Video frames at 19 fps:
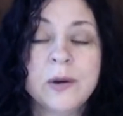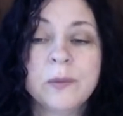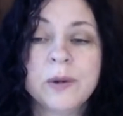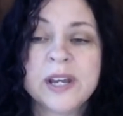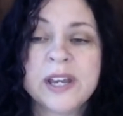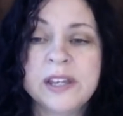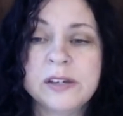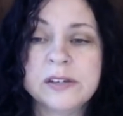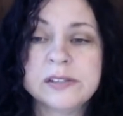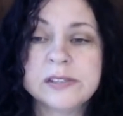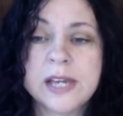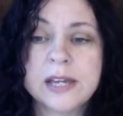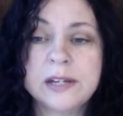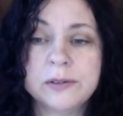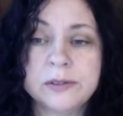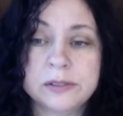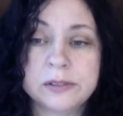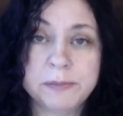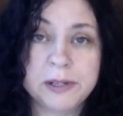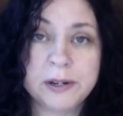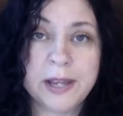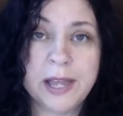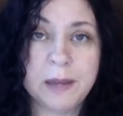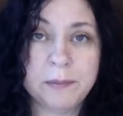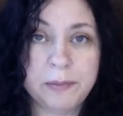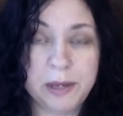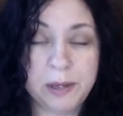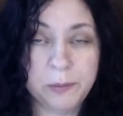What can you say to a smear
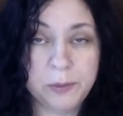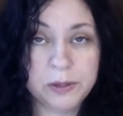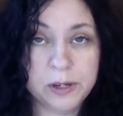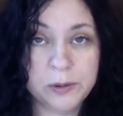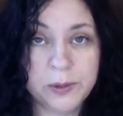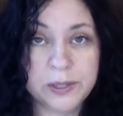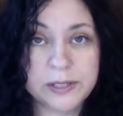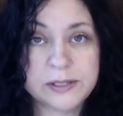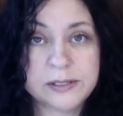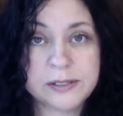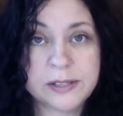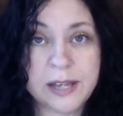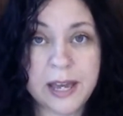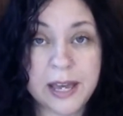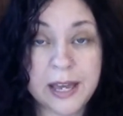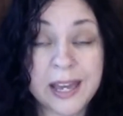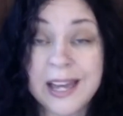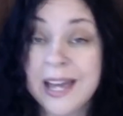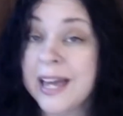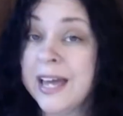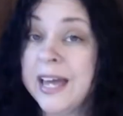campaign? We know what to say.